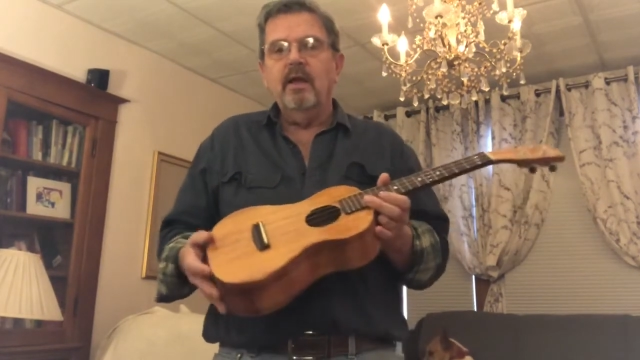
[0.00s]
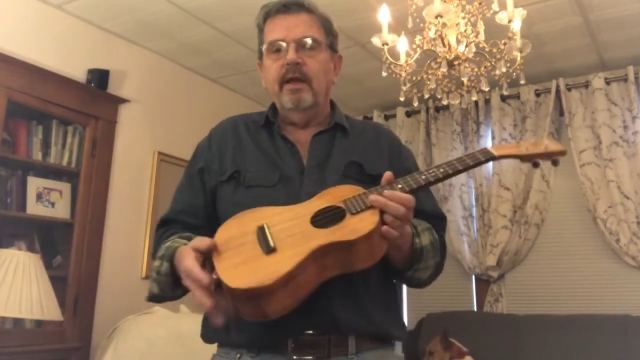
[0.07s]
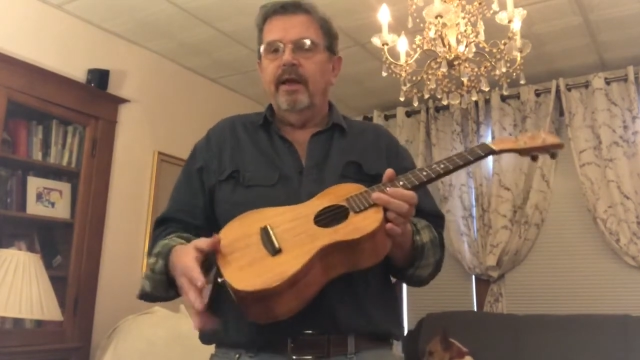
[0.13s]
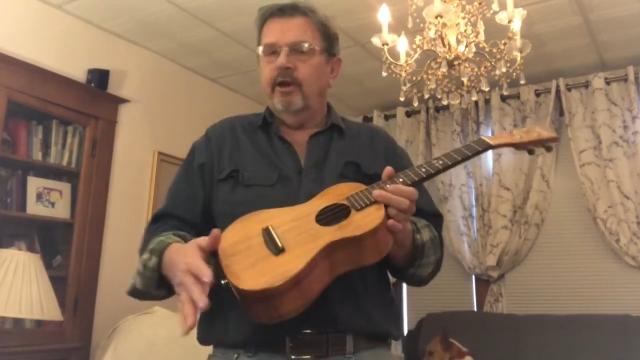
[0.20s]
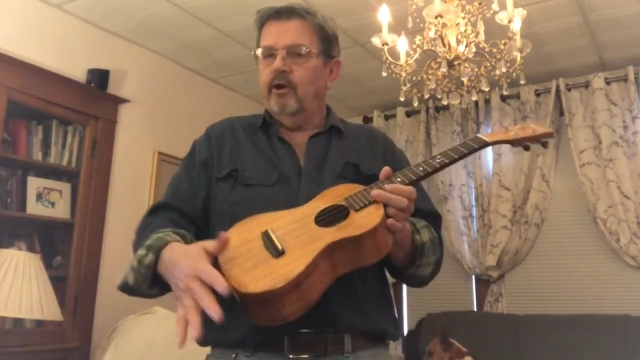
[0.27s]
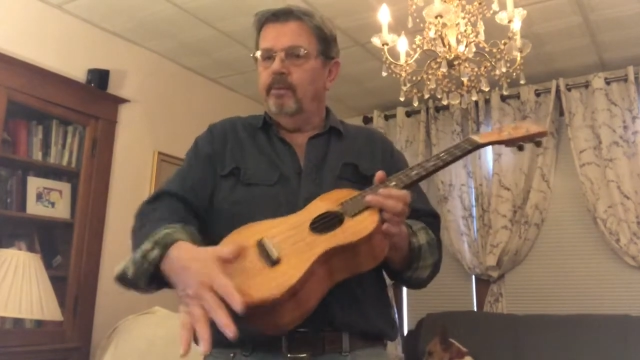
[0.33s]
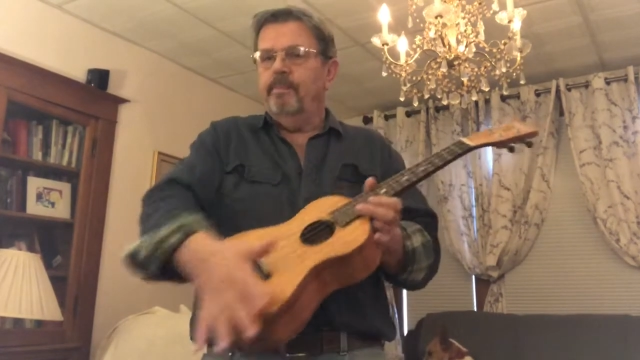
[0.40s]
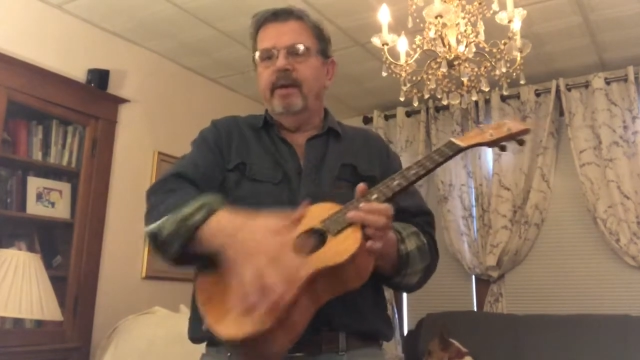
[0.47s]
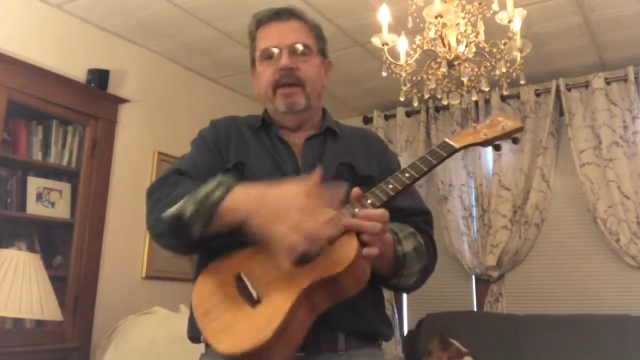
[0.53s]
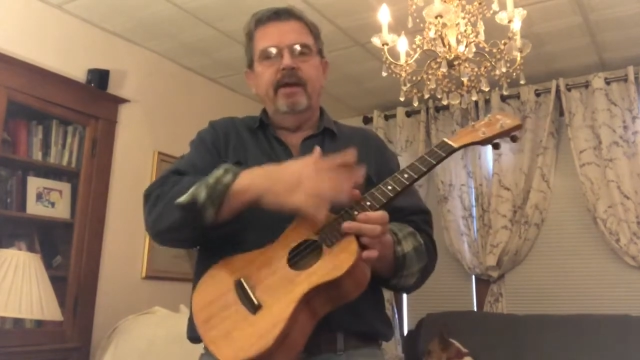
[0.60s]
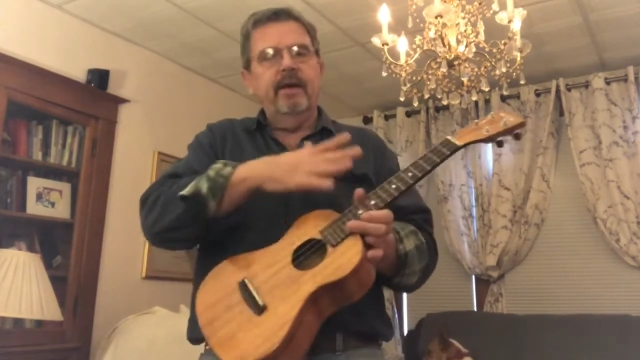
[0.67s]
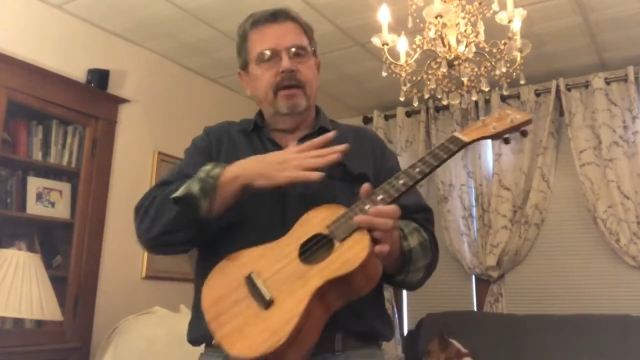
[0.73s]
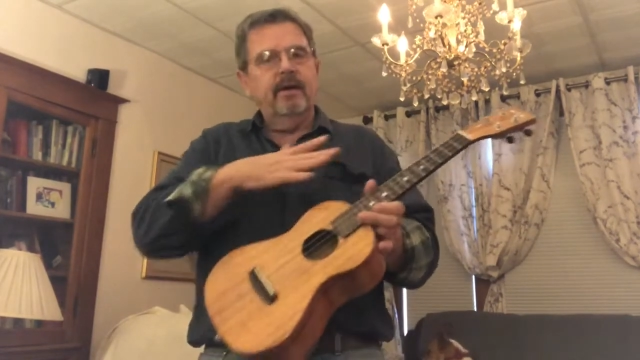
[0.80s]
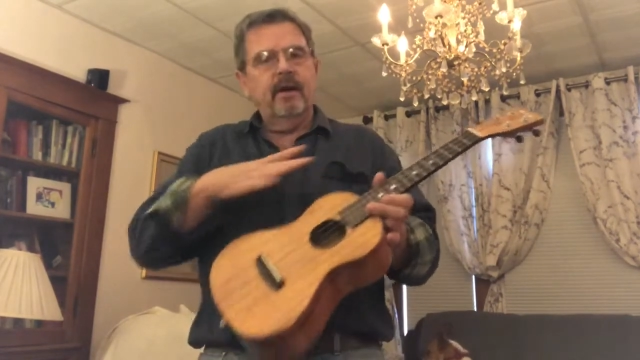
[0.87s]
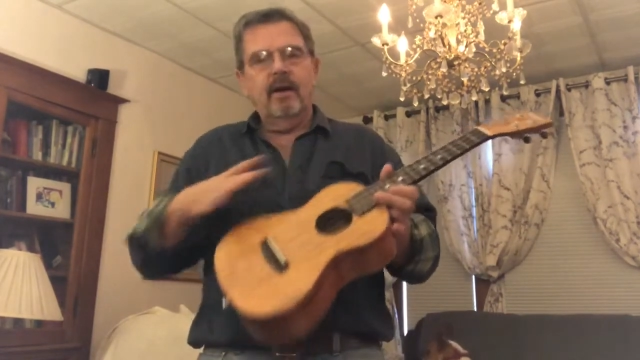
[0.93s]
It could
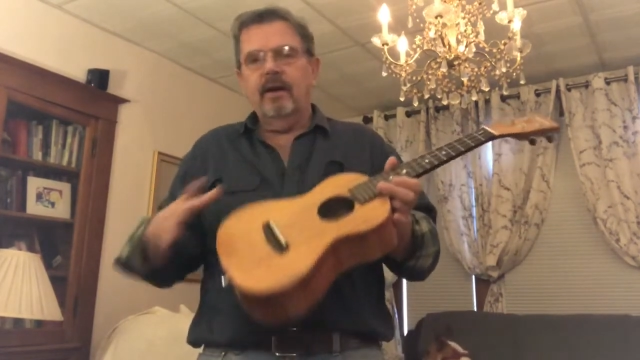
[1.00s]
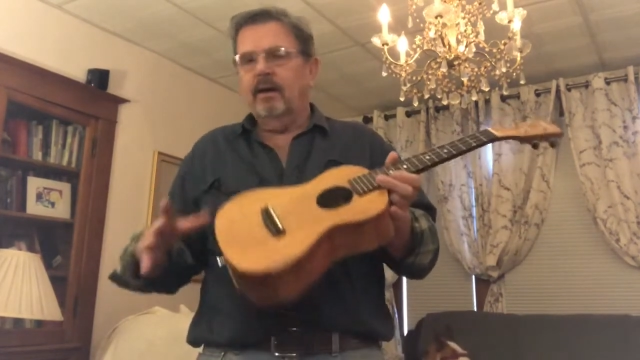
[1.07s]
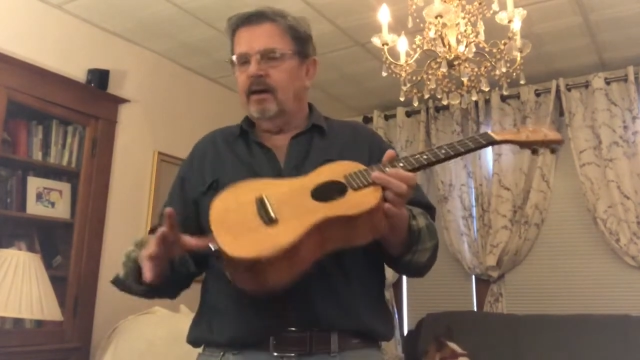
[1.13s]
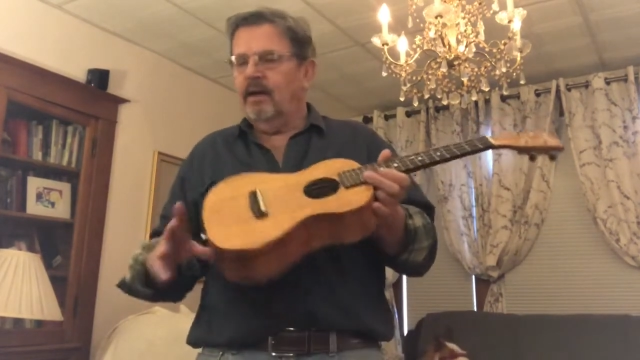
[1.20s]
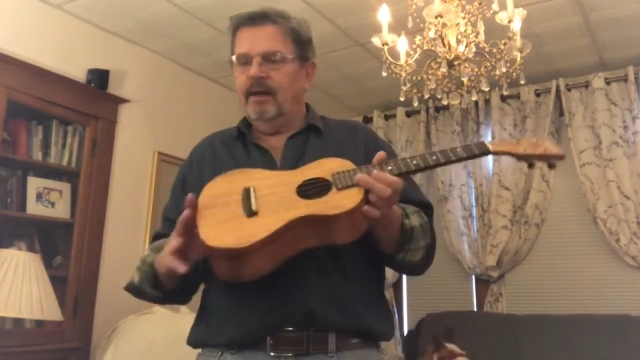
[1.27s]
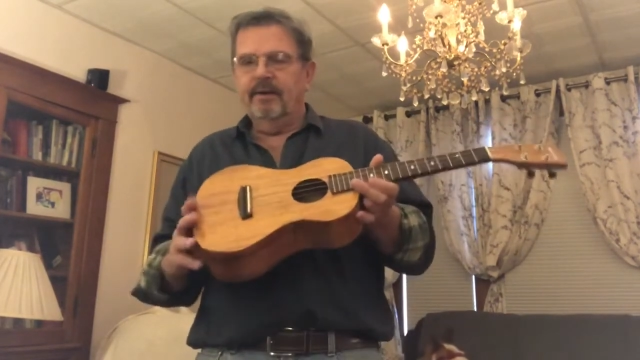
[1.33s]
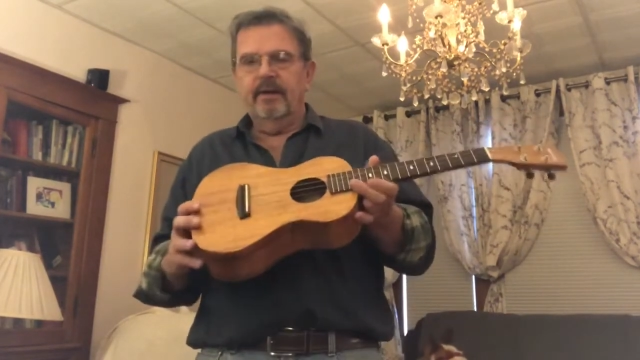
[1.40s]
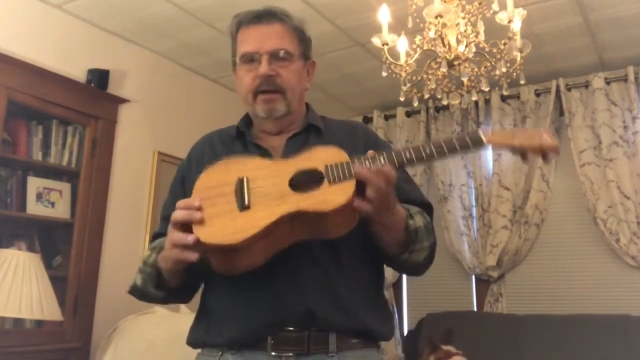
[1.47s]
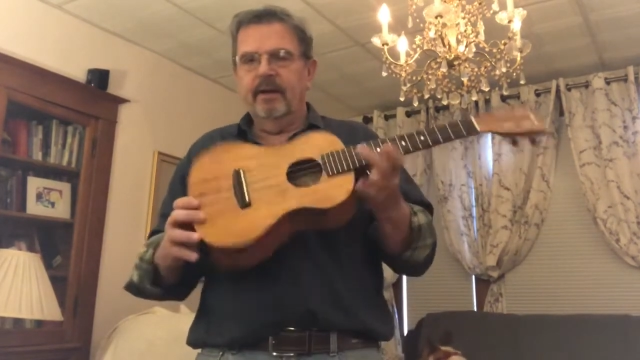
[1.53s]
be a